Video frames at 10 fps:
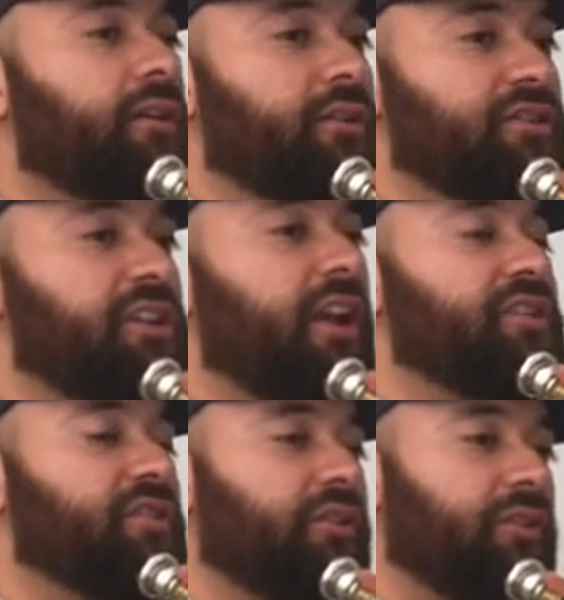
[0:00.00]
G
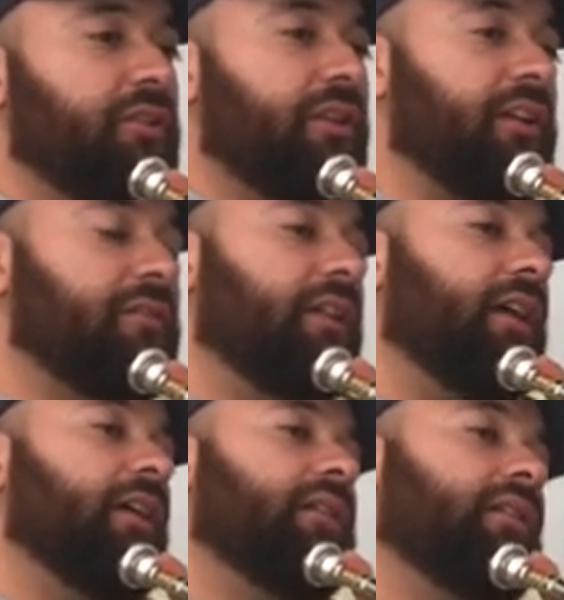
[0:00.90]
natural, B
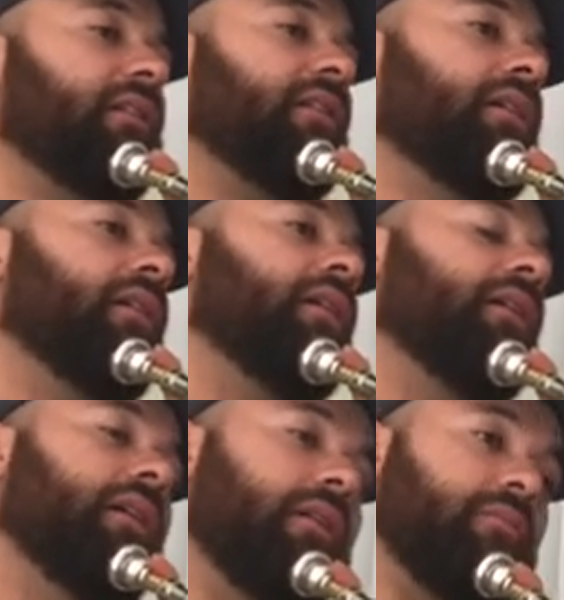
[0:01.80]
flat,
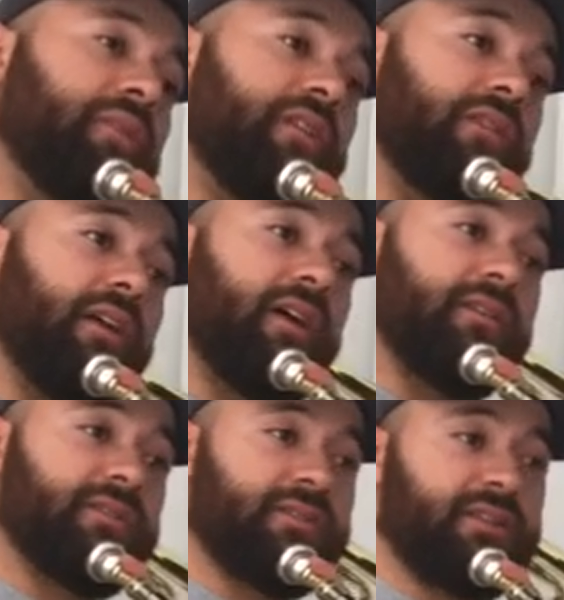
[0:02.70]
B flat,
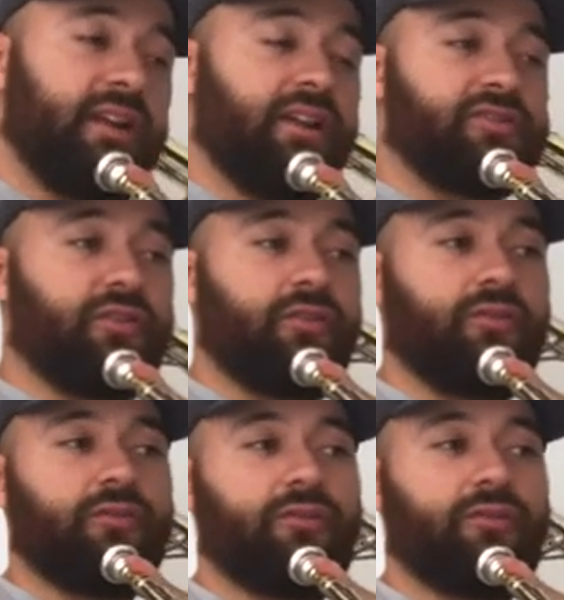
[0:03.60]
C natural,